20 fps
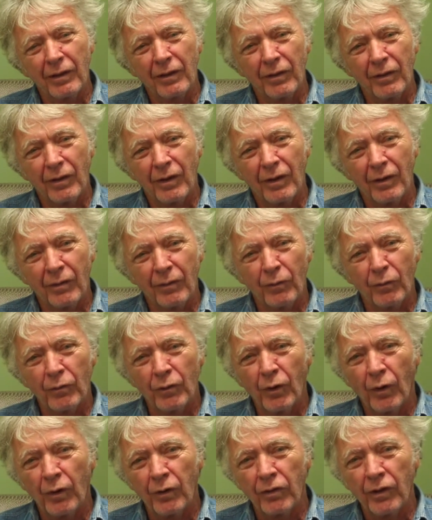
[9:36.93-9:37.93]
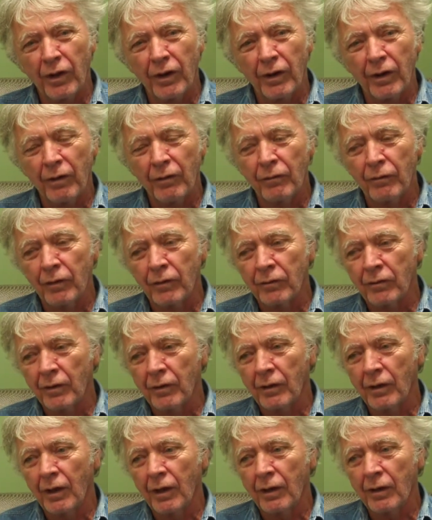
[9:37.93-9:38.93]
the North on Evers,
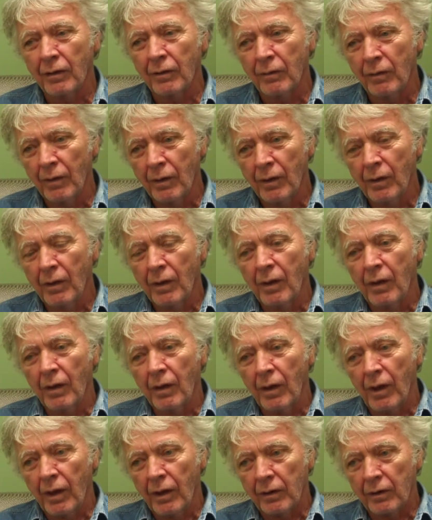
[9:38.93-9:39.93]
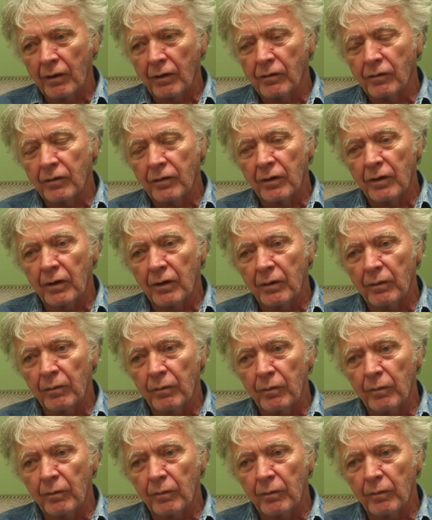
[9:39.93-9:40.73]
and consider